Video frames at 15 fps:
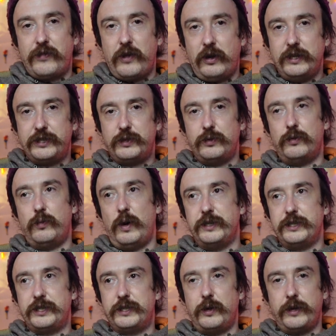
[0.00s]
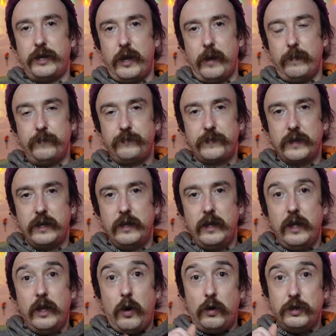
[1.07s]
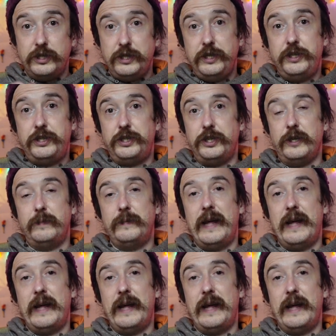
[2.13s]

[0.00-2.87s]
that I saw once on um on YouTube.